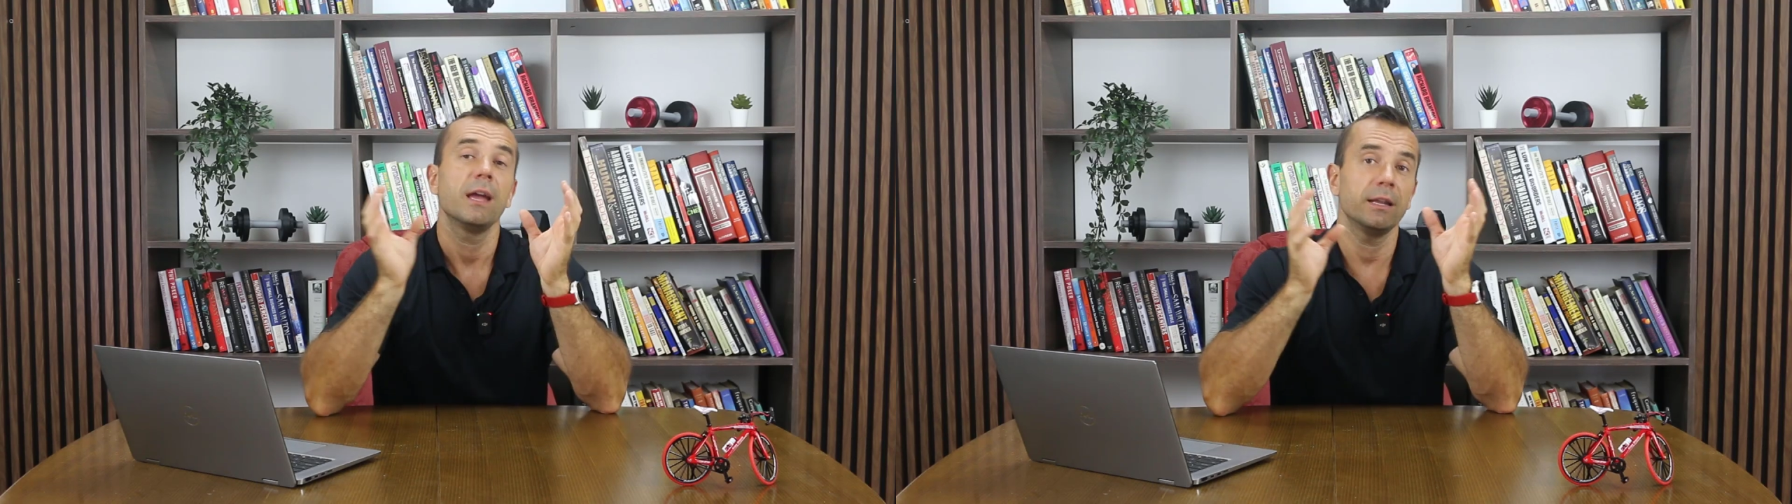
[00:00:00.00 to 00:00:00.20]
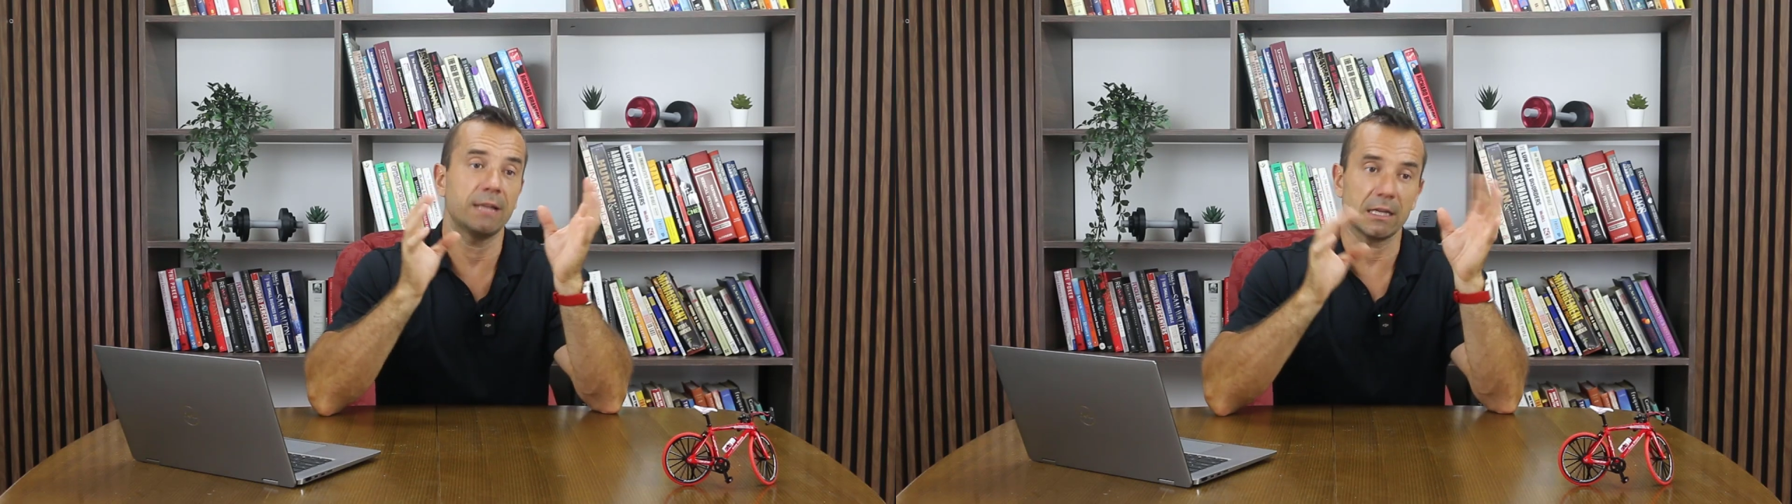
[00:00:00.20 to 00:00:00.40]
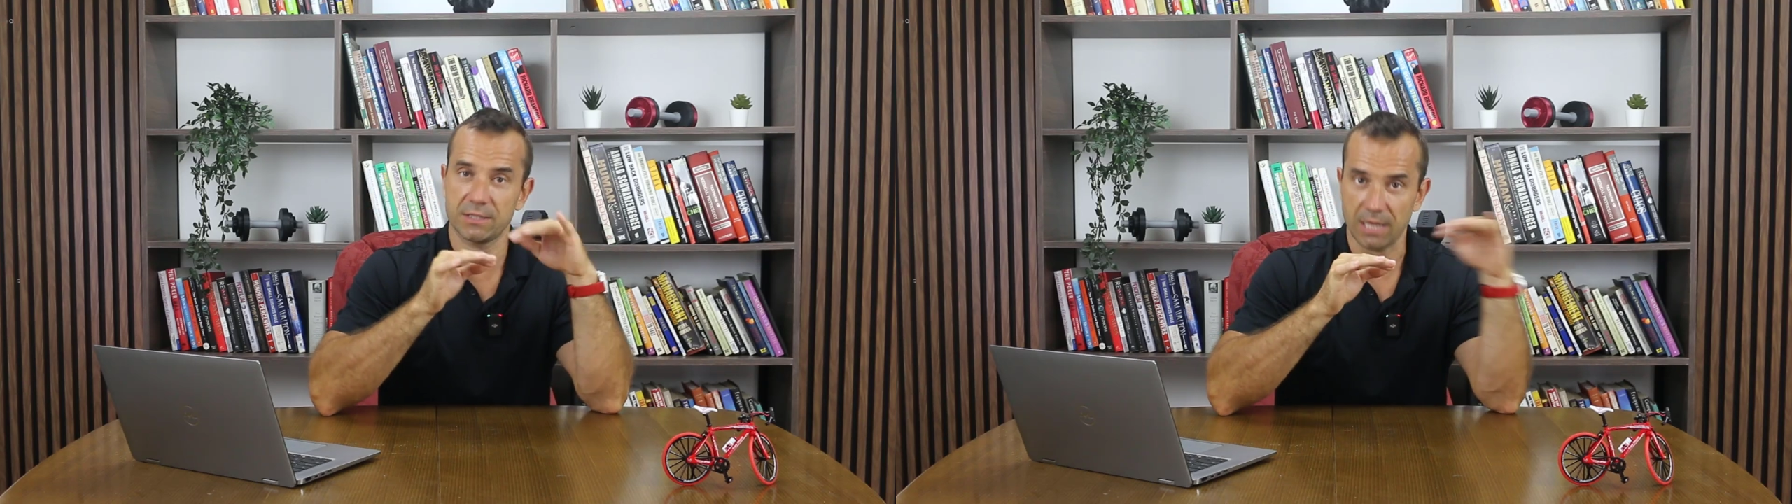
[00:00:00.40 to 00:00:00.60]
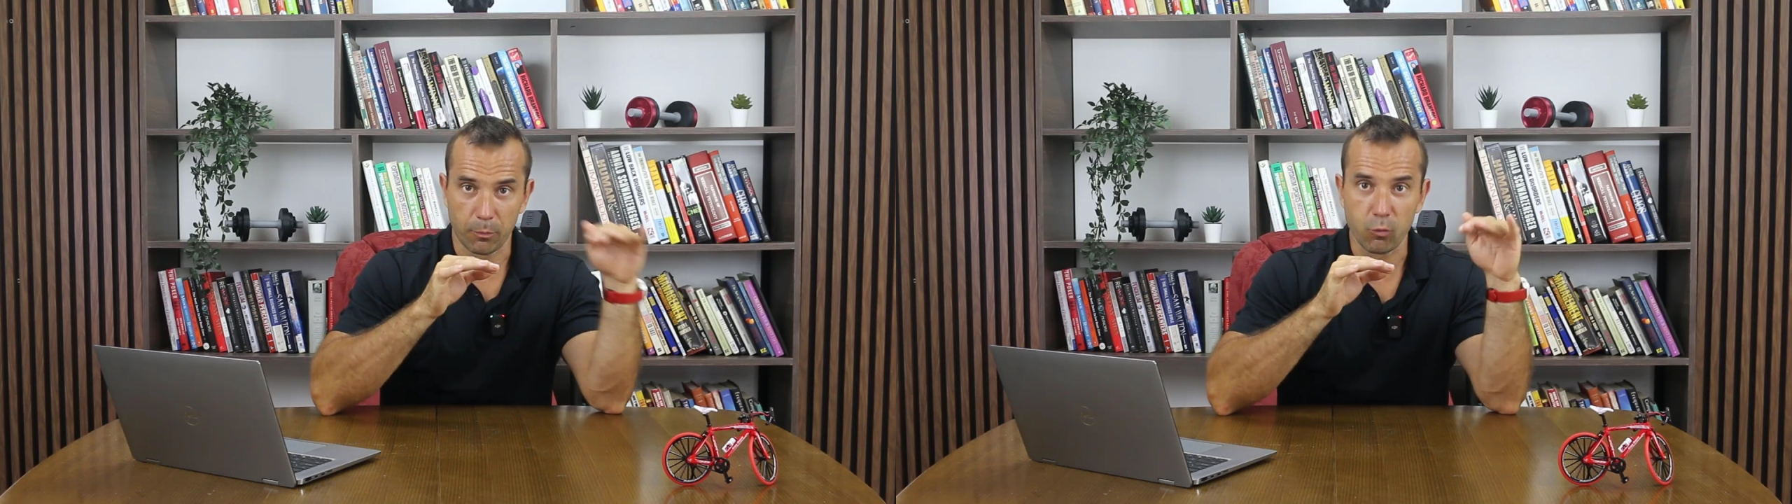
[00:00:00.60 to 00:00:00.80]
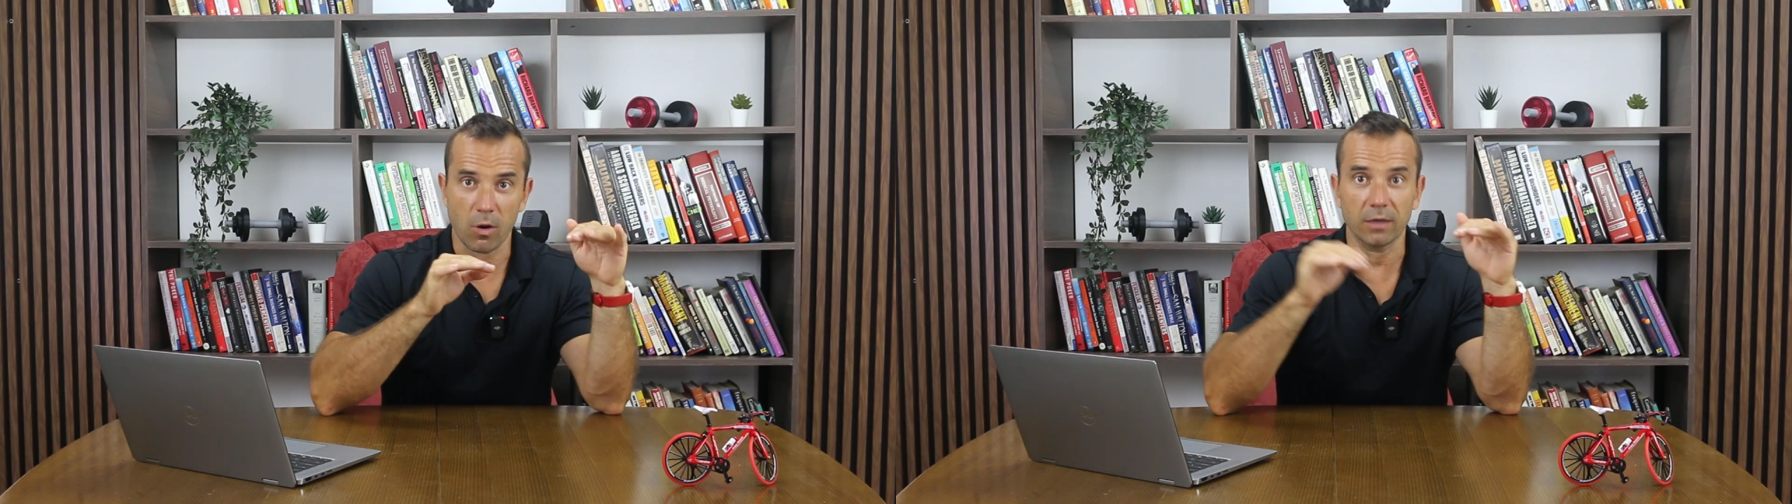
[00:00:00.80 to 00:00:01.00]
That's
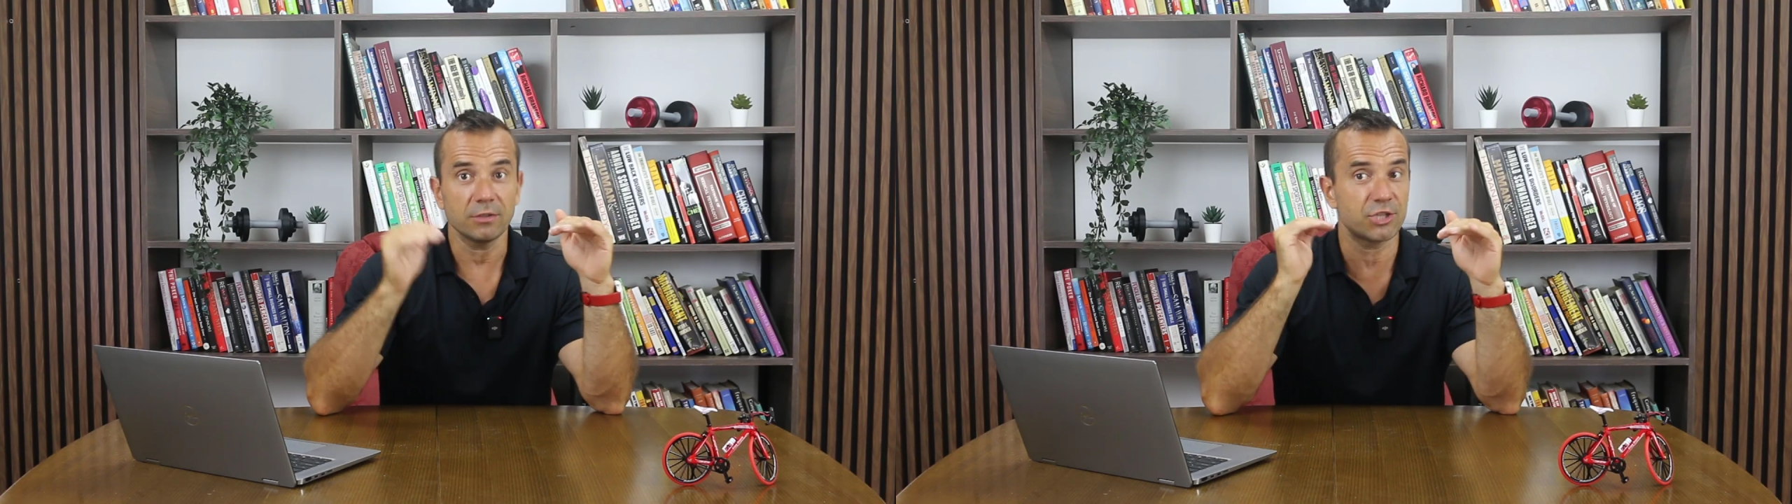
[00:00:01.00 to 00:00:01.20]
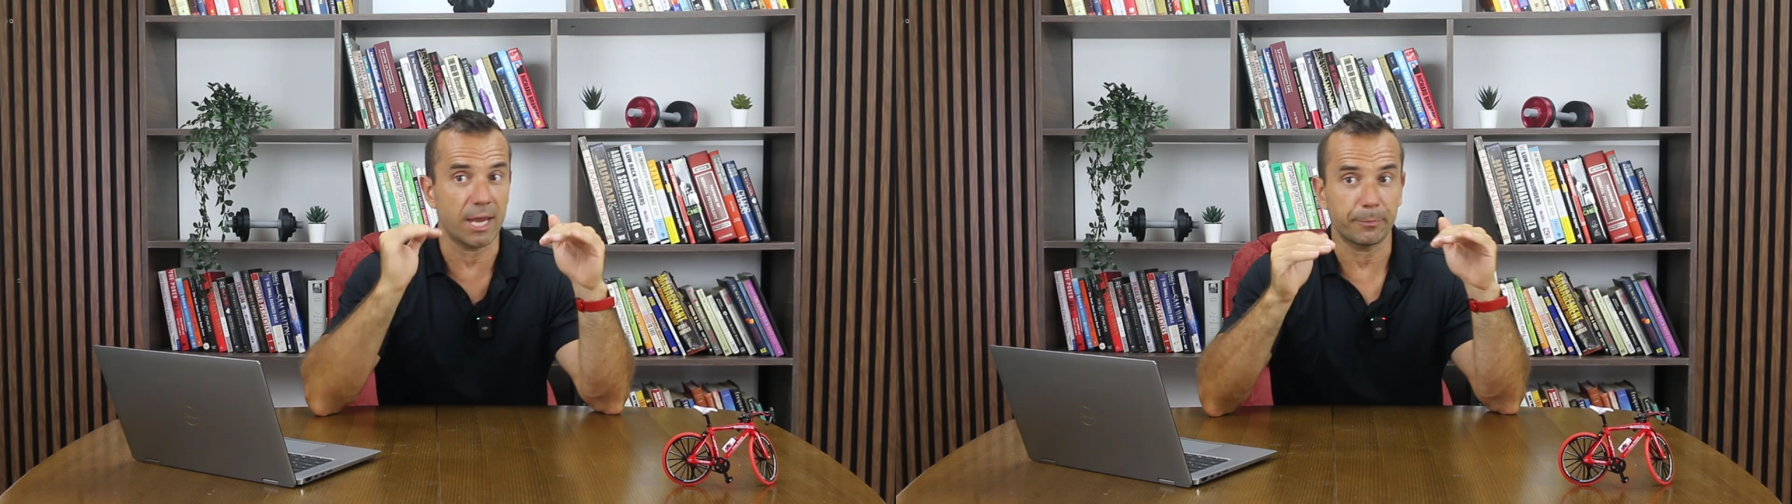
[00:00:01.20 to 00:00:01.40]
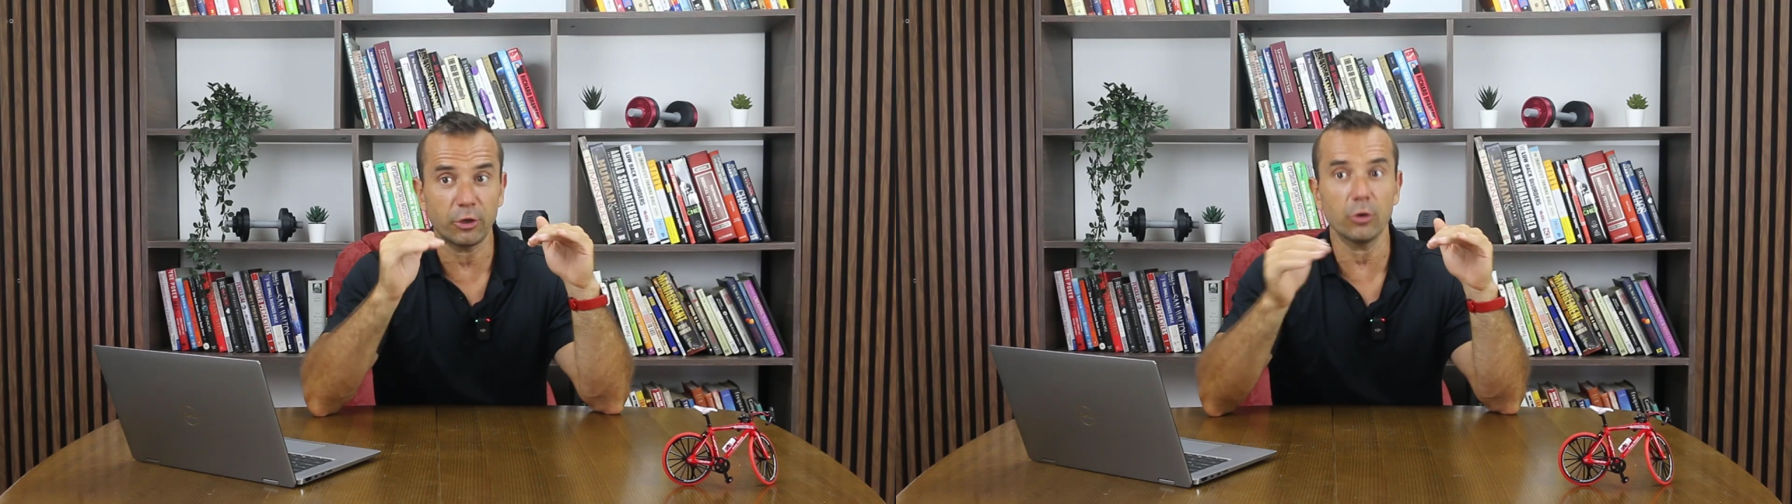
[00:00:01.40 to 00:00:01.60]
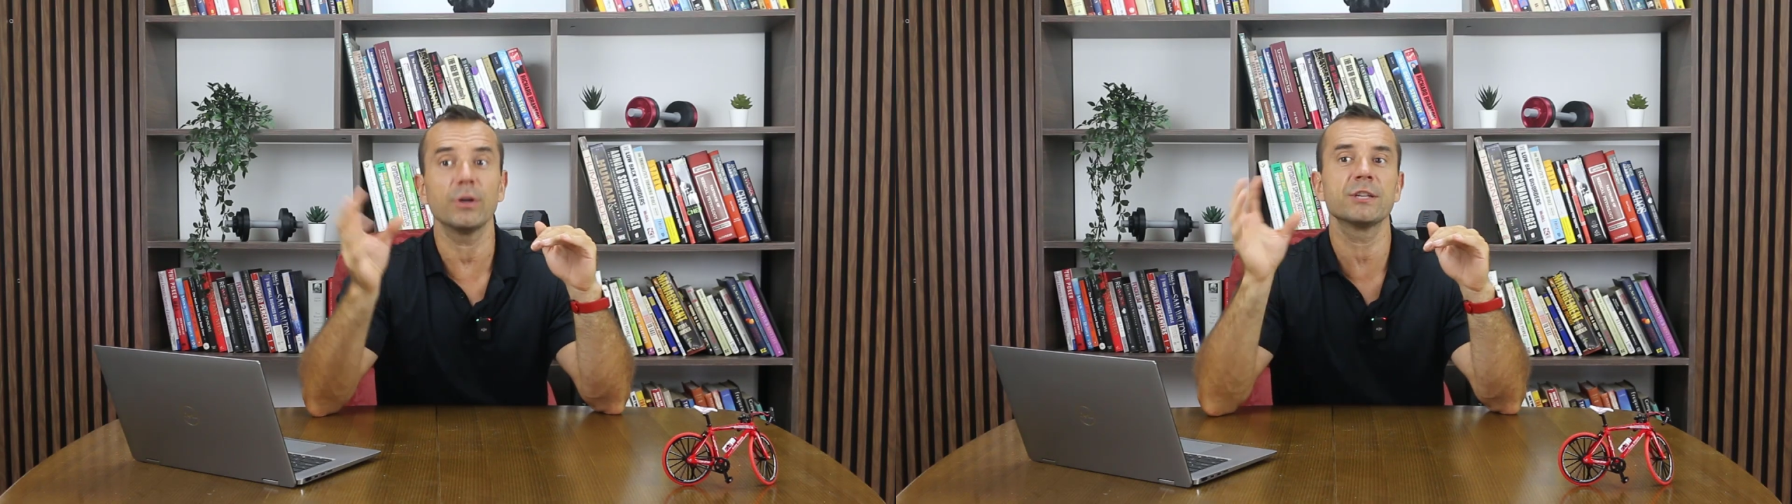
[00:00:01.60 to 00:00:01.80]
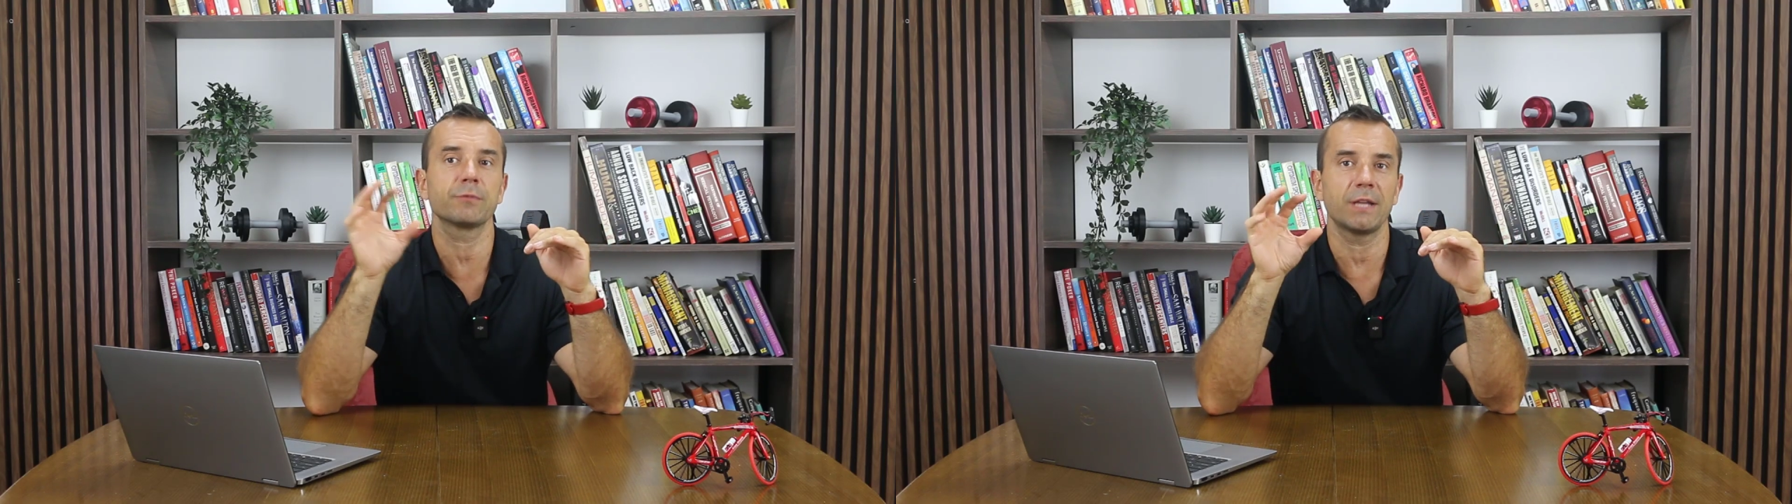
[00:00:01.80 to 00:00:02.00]
step one. Step two is when